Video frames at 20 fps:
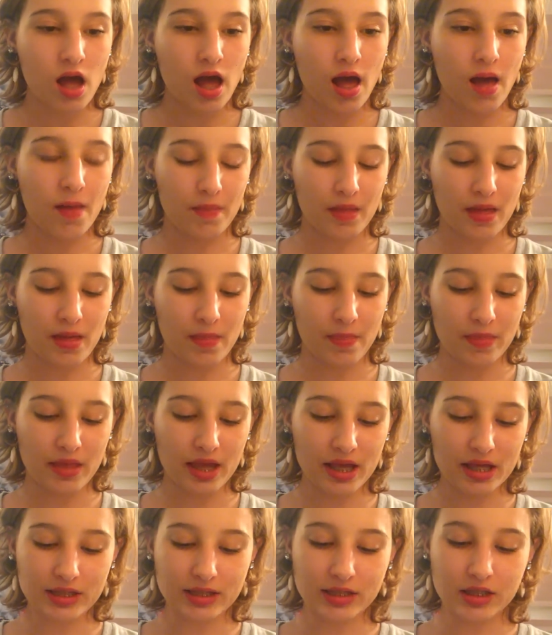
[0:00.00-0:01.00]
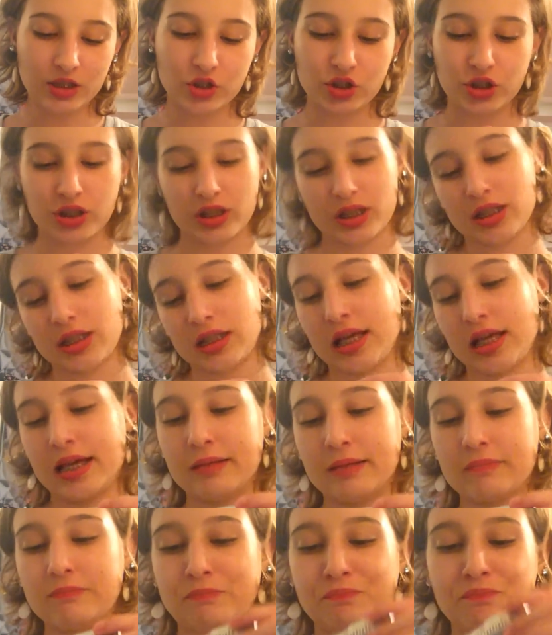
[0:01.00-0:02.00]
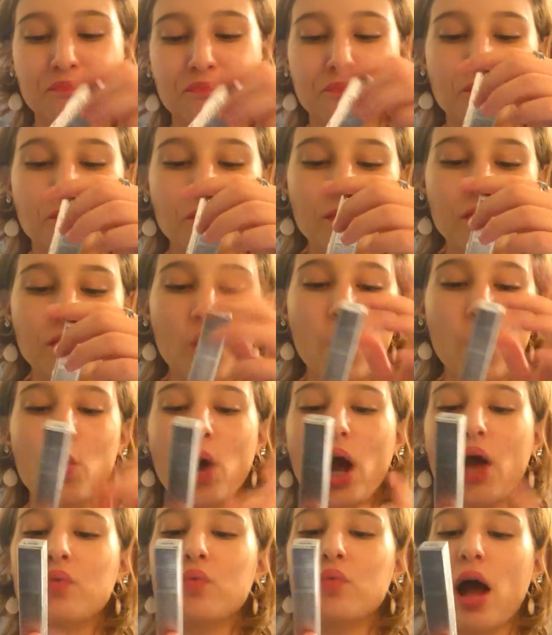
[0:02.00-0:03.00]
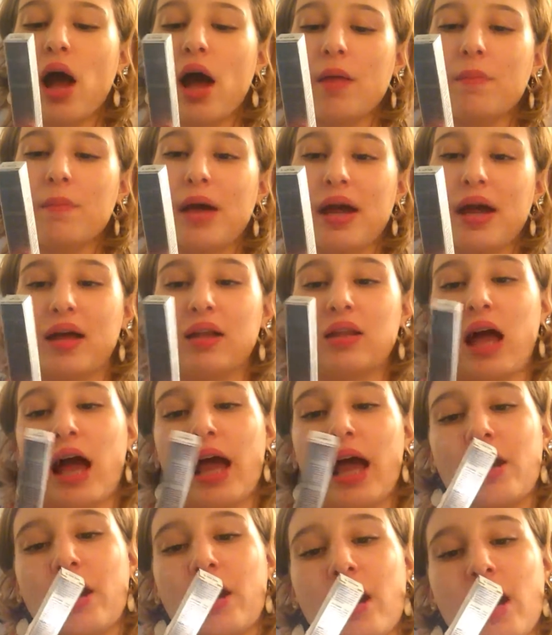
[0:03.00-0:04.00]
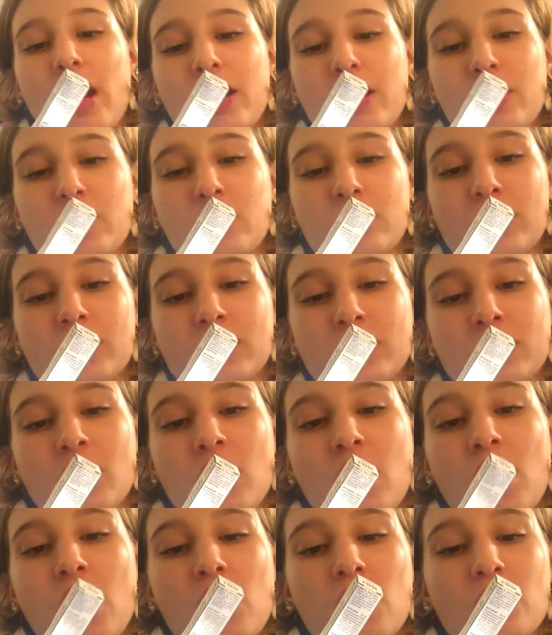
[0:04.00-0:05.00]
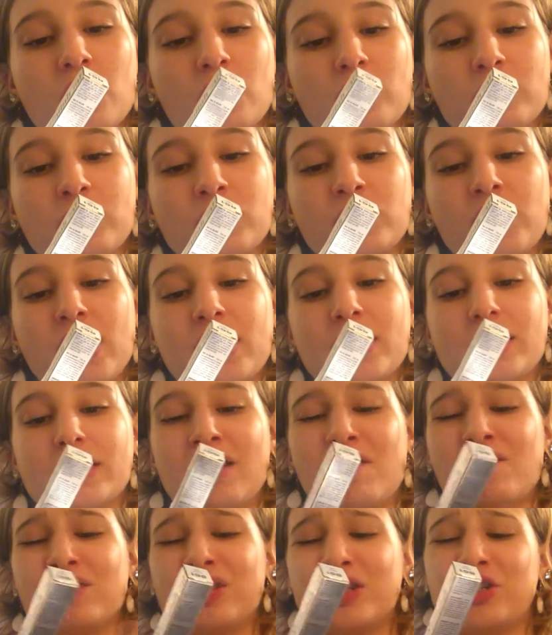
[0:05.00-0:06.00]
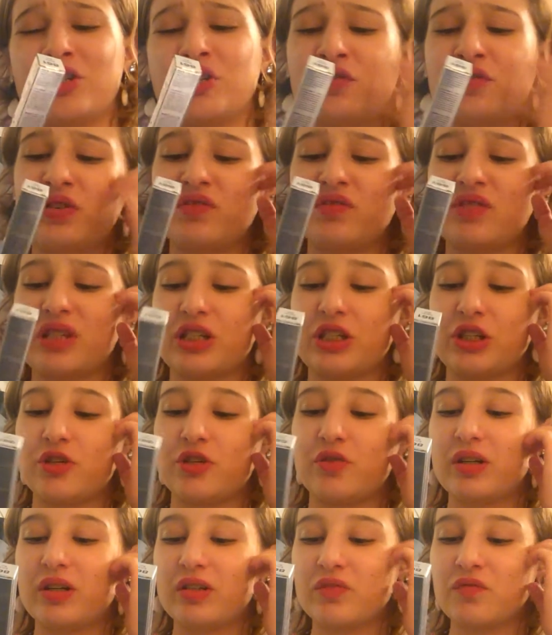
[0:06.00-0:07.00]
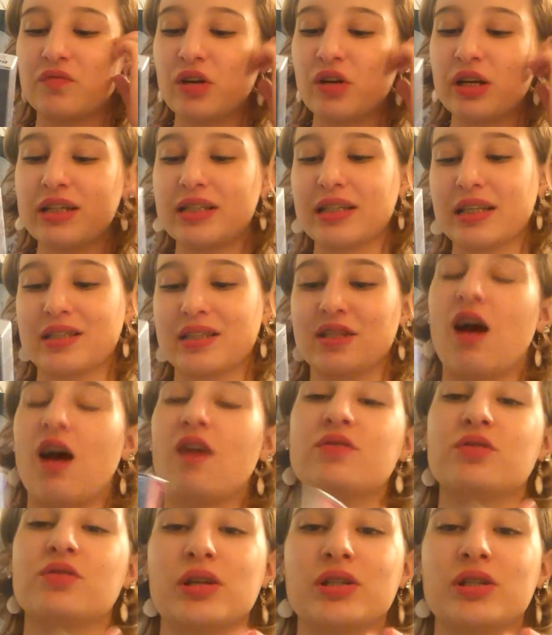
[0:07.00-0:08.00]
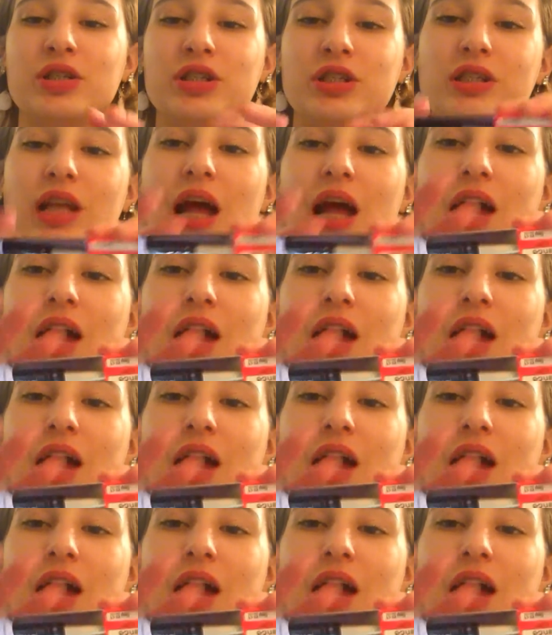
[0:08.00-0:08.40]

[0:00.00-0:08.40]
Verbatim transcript: And then this is just the Wet n Wild Mega Liner, and it was from 297 to 252 It was 40 cents off, so I just,